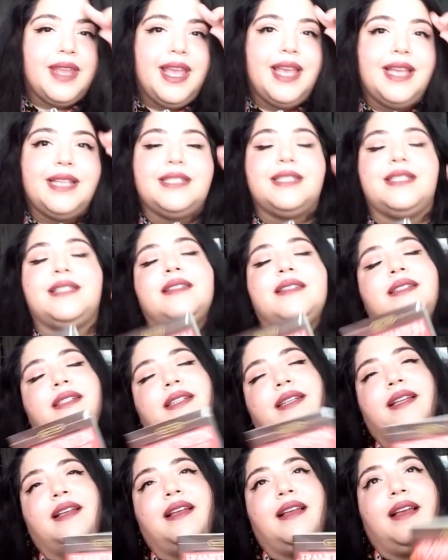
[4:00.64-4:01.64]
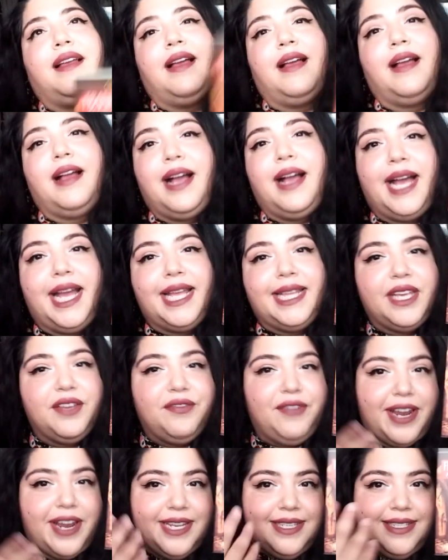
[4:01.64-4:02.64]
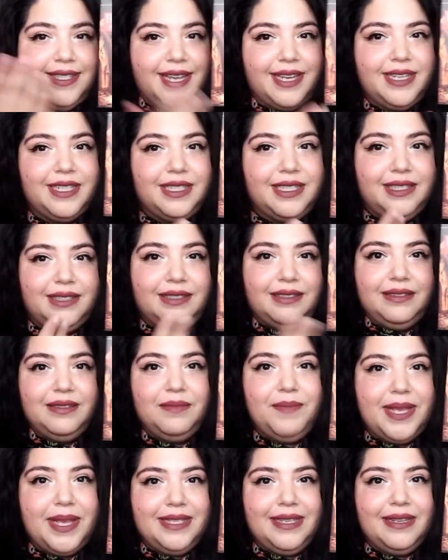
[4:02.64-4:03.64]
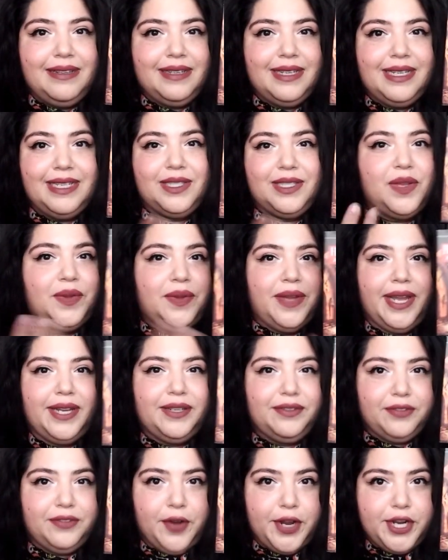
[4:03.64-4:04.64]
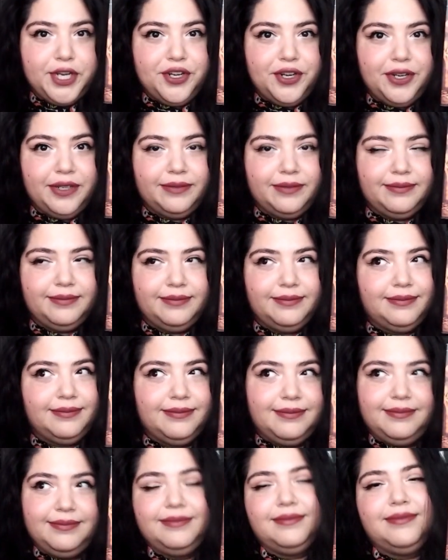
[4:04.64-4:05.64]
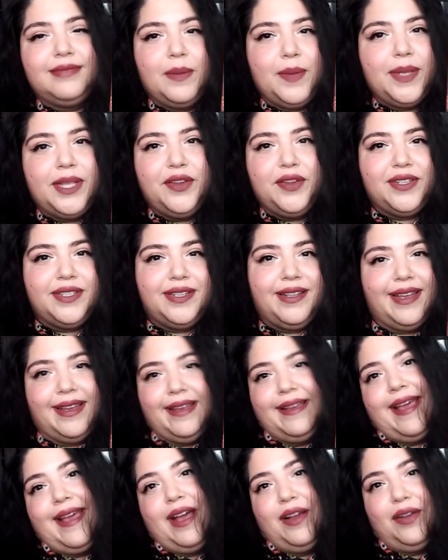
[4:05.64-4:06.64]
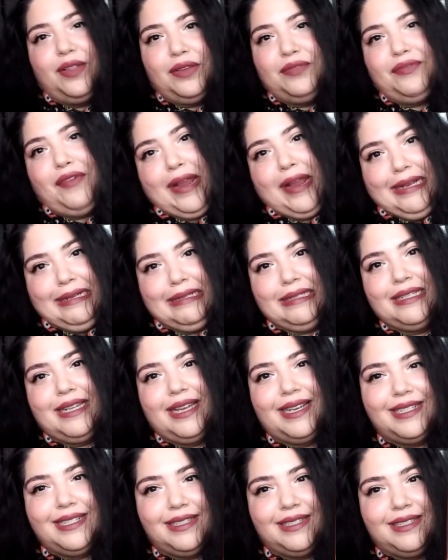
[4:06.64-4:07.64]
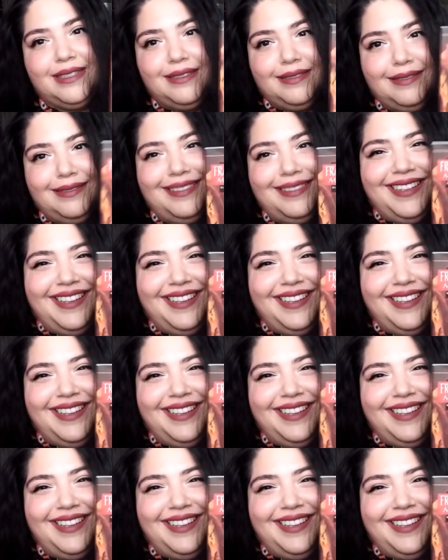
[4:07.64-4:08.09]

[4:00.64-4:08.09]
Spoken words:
And I think Frankenstein is basically his own kind of creature. I mean, there's like a gaggle of Frankensteins